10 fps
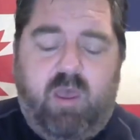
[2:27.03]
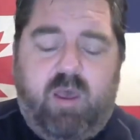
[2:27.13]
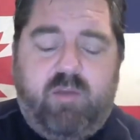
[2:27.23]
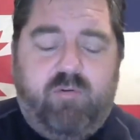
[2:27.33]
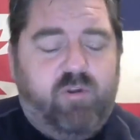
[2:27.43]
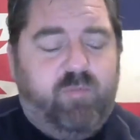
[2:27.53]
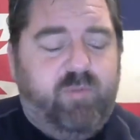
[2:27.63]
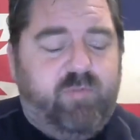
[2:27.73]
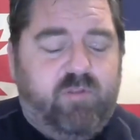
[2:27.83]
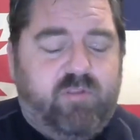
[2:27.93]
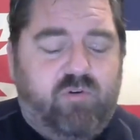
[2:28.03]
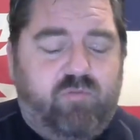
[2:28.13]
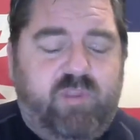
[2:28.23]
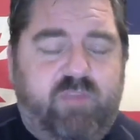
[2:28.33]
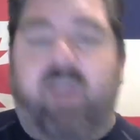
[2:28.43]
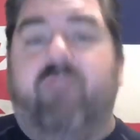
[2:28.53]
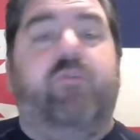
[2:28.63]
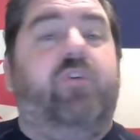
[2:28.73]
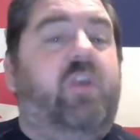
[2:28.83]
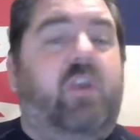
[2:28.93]
I know there are people out there who believe
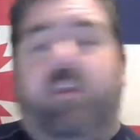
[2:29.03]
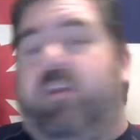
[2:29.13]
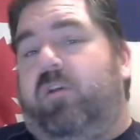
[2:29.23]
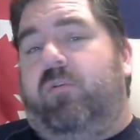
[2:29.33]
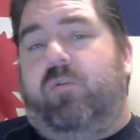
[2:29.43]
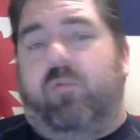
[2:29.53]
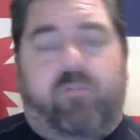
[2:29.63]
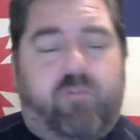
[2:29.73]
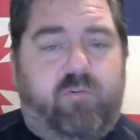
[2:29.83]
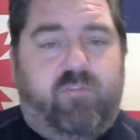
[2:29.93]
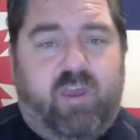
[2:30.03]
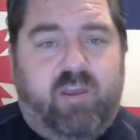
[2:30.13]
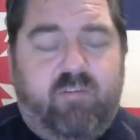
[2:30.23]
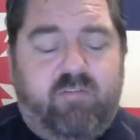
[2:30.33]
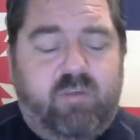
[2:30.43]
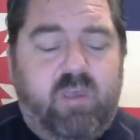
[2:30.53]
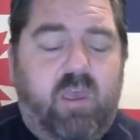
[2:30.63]
everything Q throws at us.